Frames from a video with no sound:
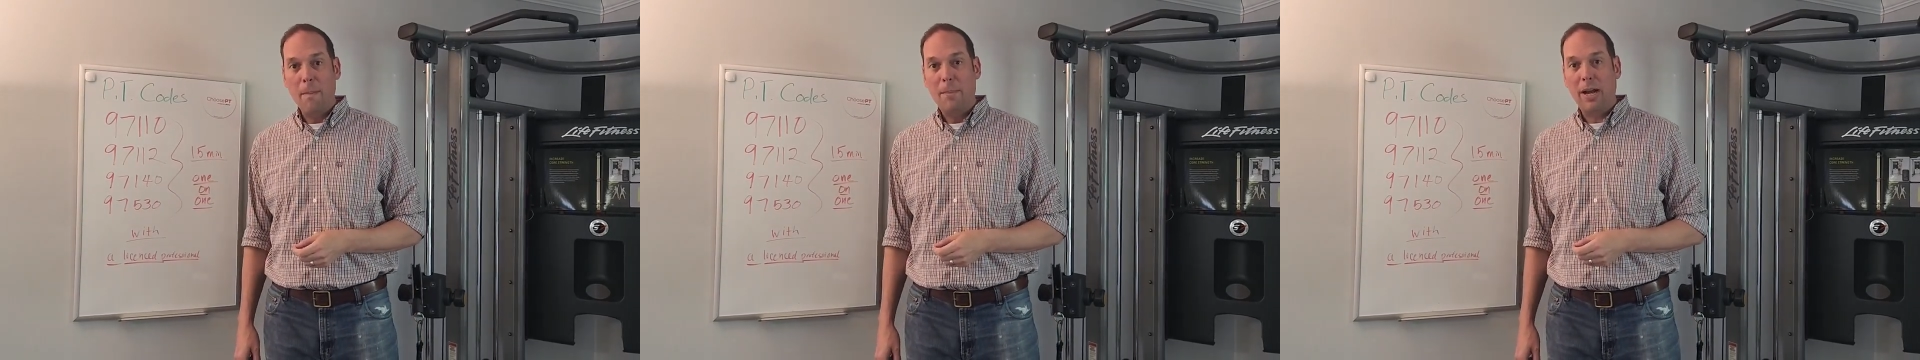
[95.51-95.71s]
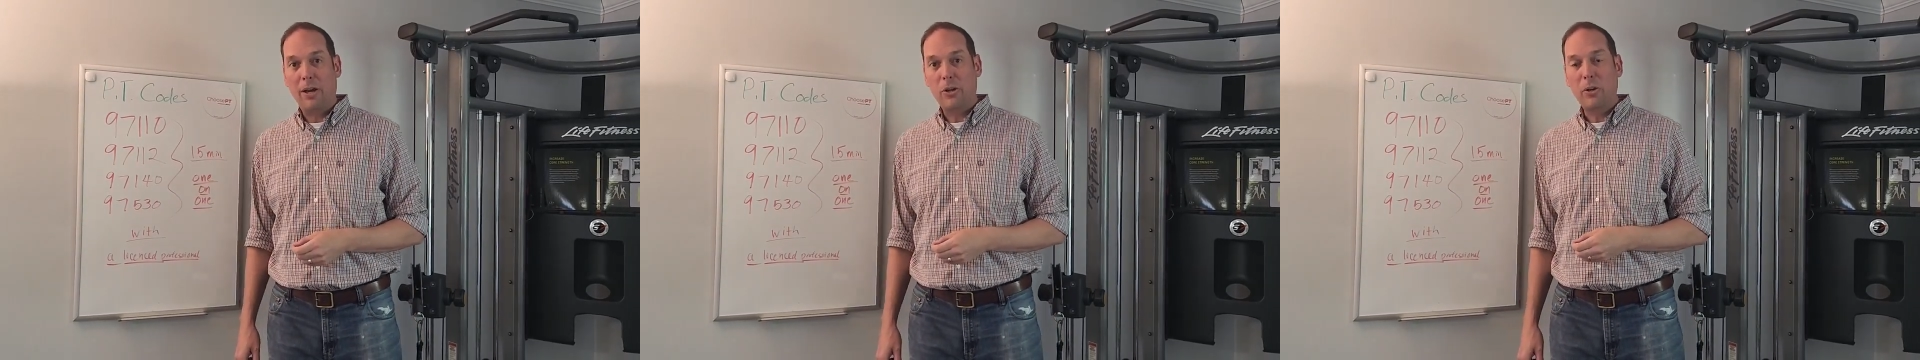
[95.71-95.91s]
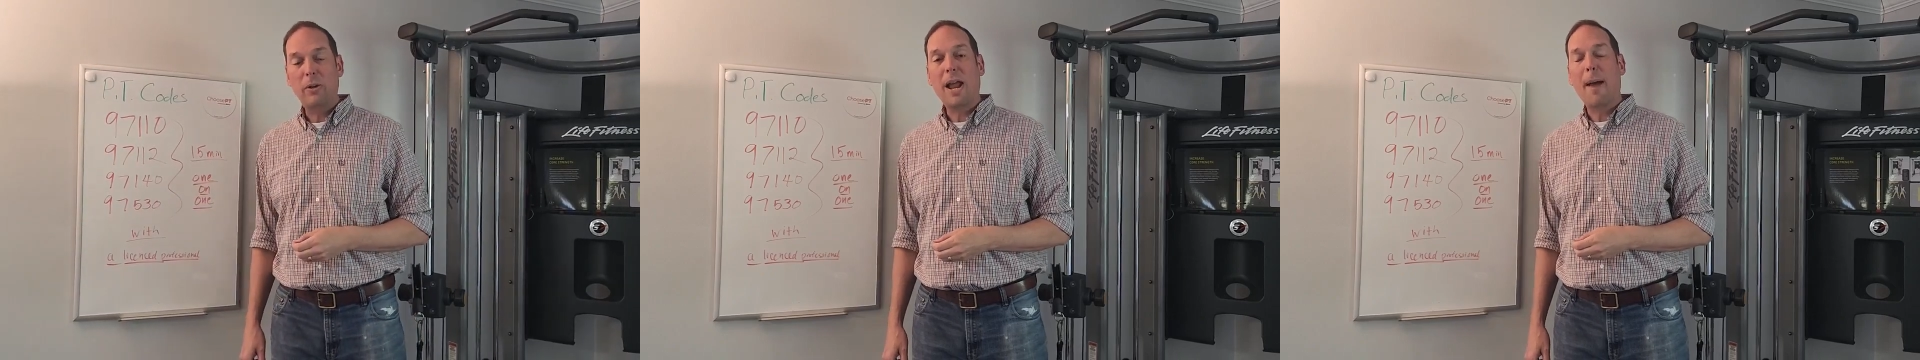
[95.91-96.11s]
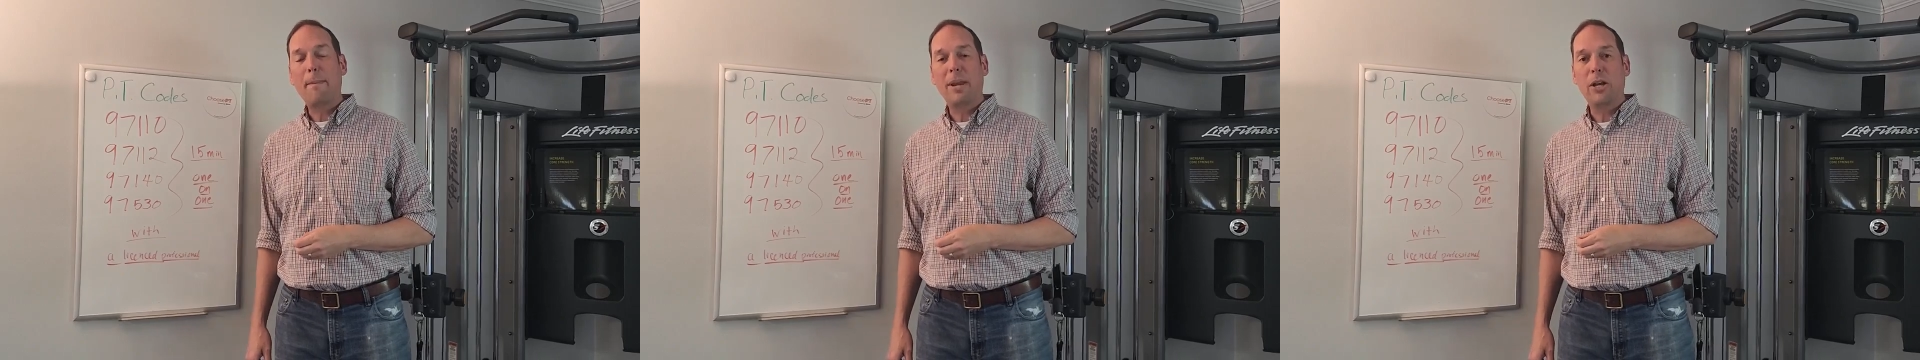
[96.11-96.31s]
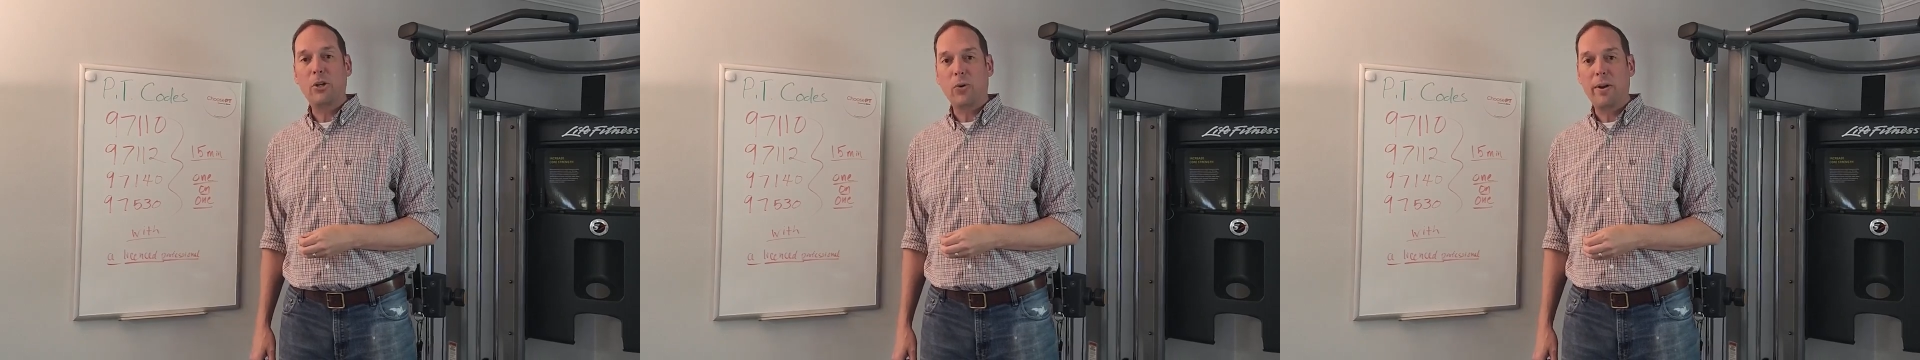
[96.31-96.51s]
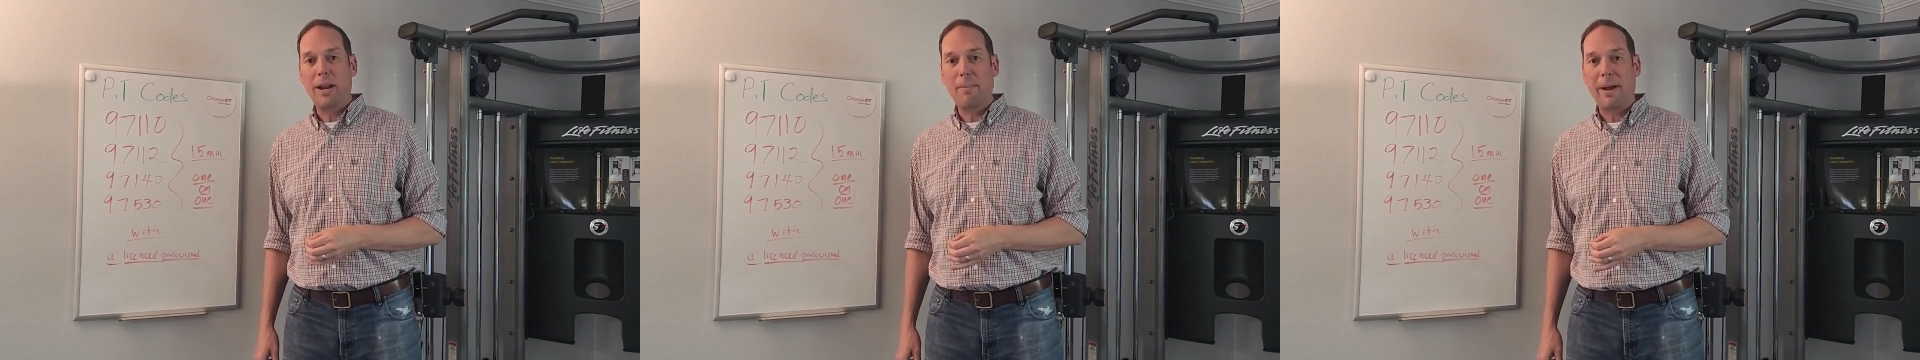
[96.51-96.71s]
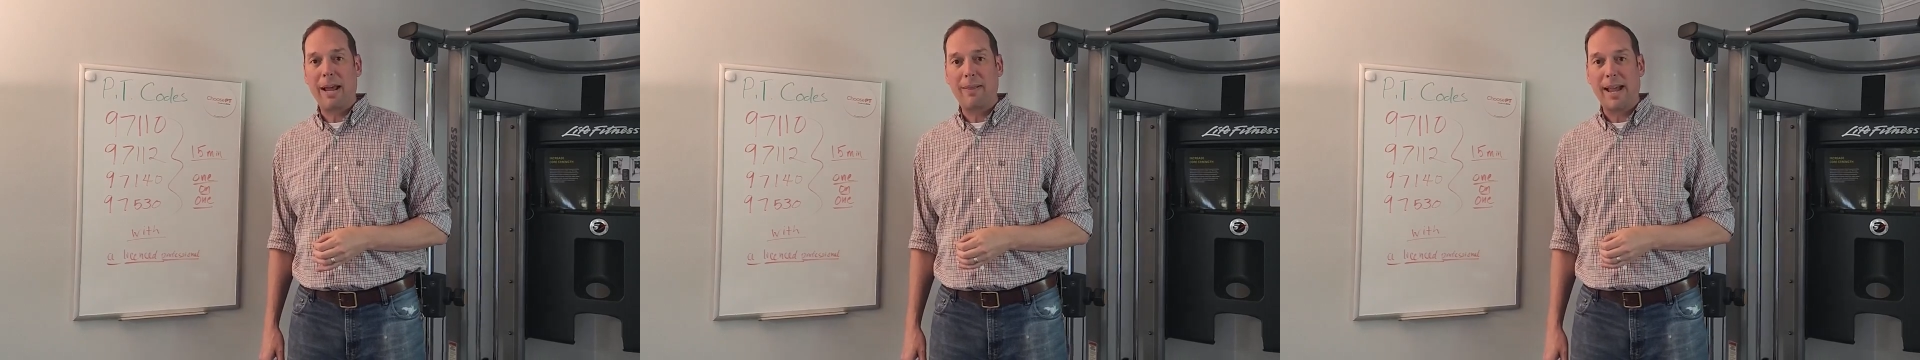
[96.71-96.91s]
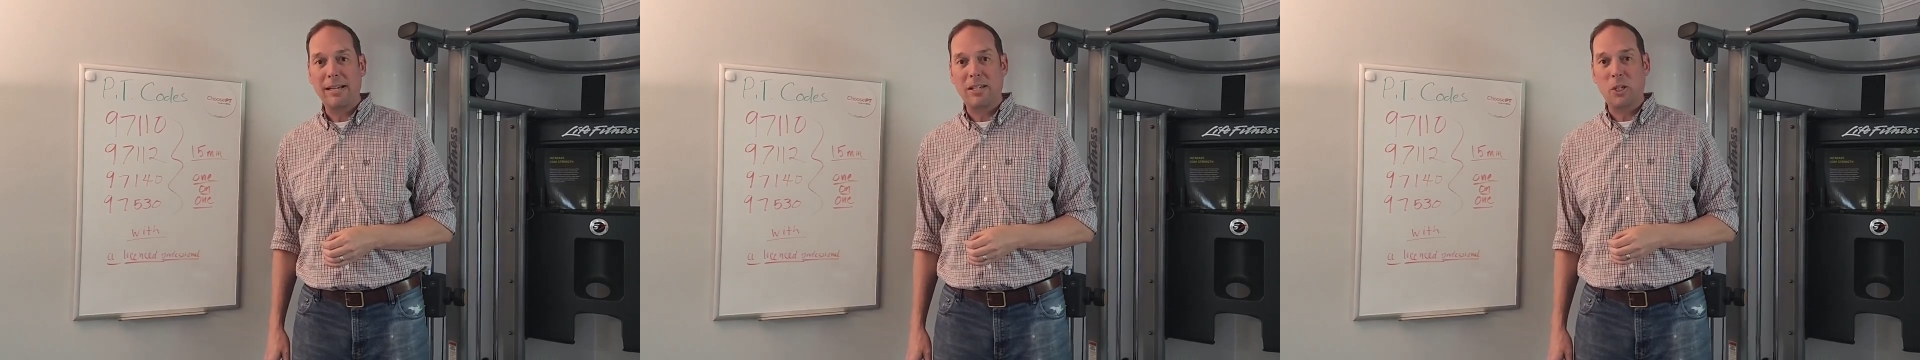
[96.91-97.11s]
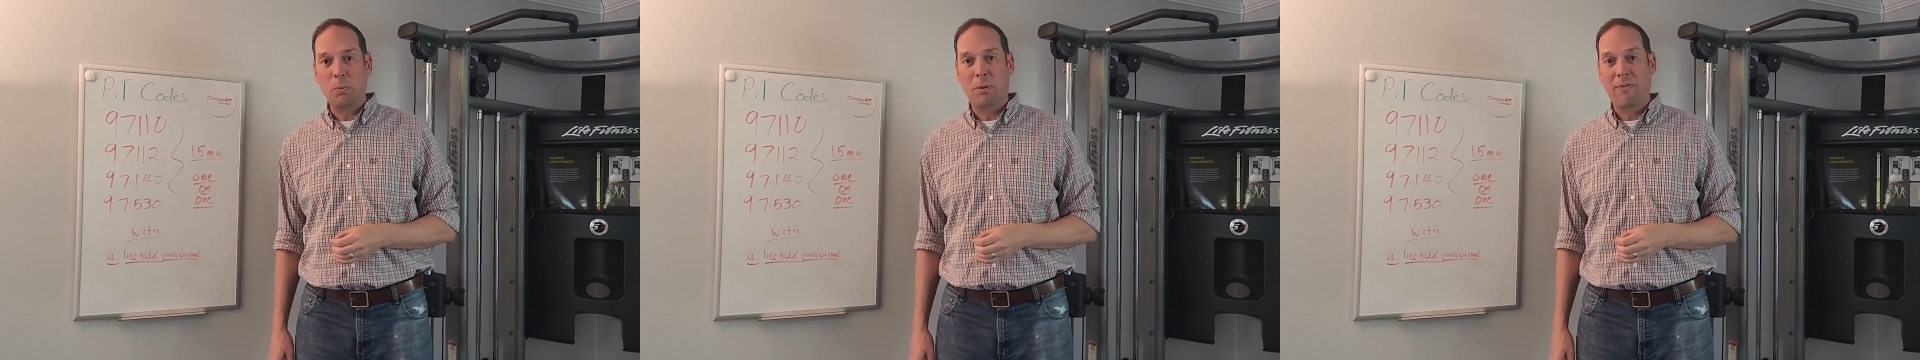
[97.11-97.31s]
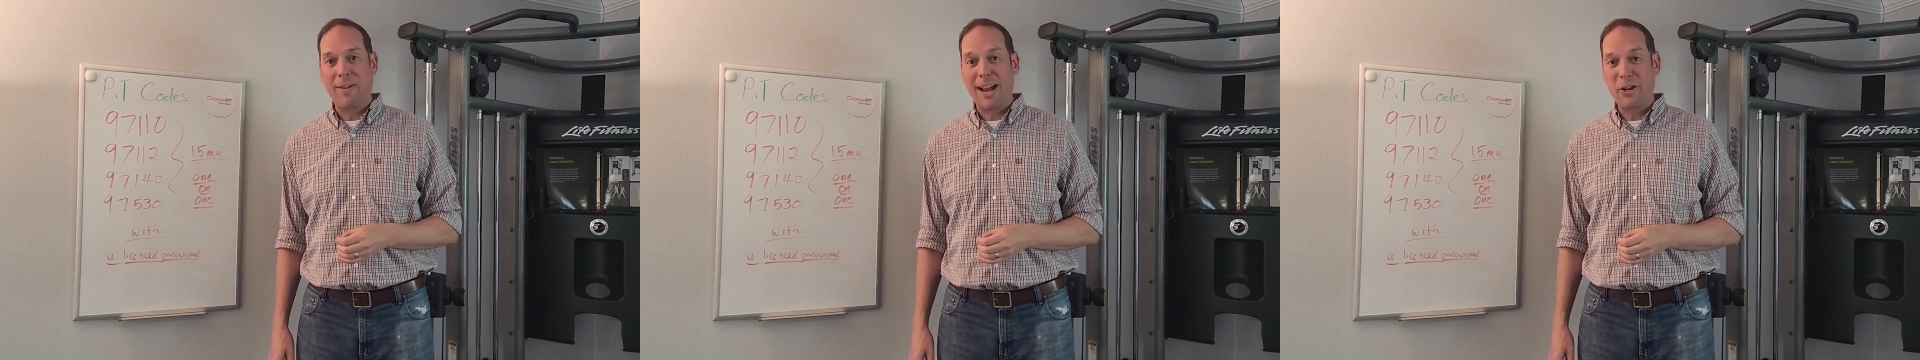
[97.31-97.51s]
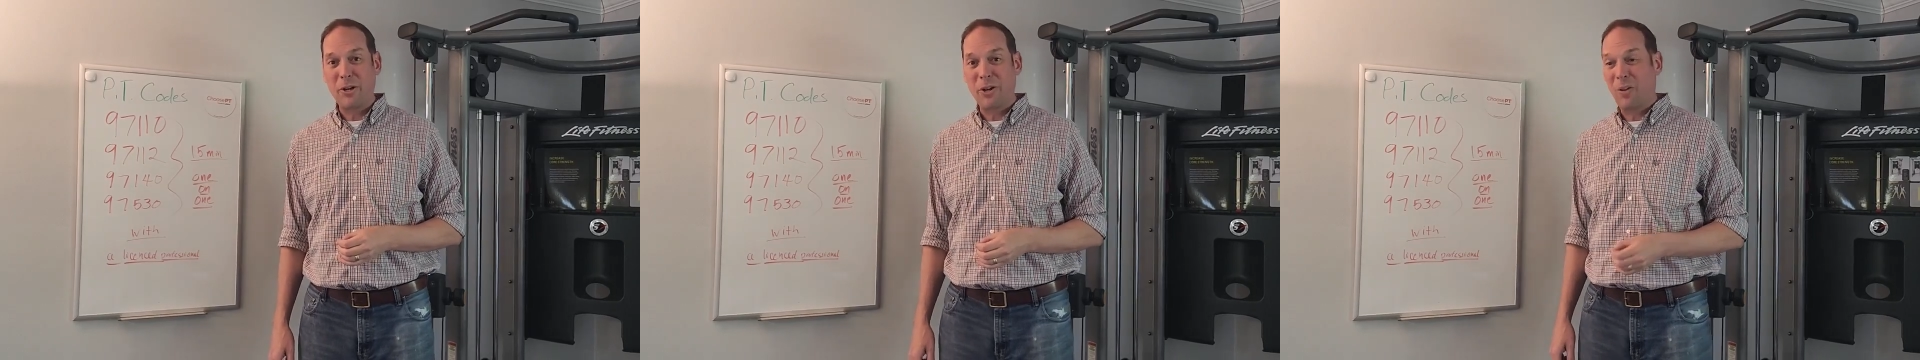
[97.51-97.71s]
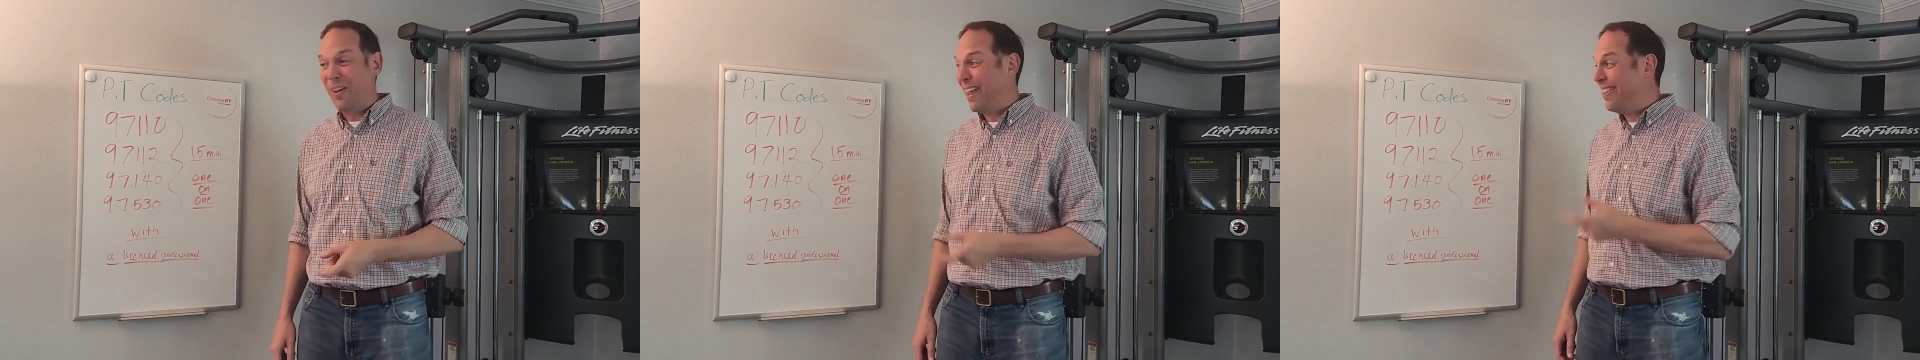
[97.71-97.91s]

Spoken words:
because you're not being treated by a licensed professional,